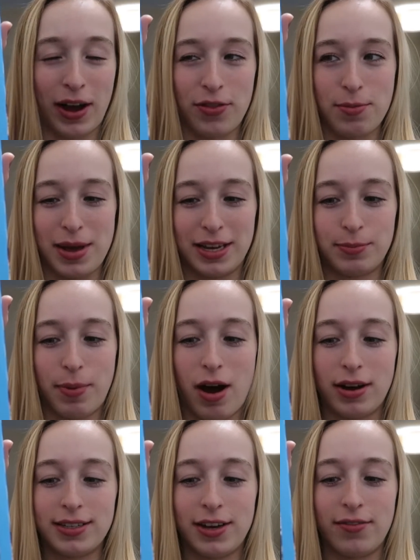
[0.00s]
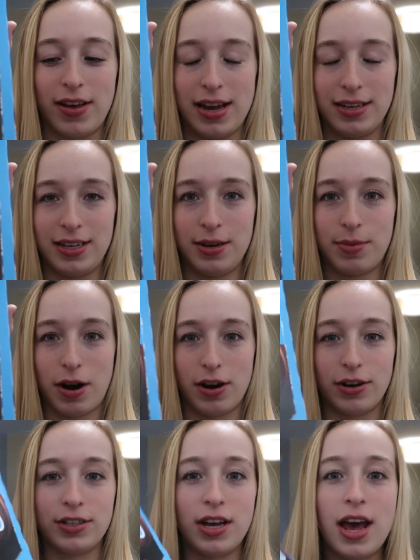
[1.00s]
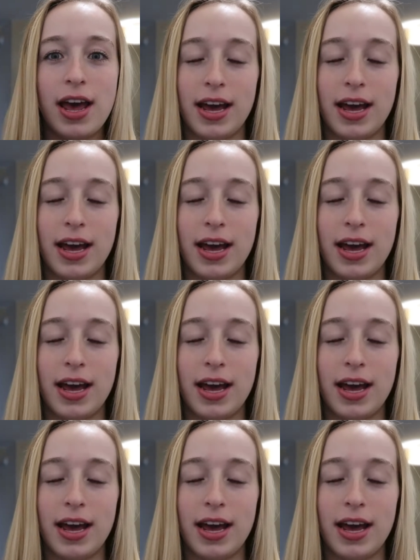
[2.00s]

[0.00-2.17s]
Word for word: I got the mixed box of 18 bars.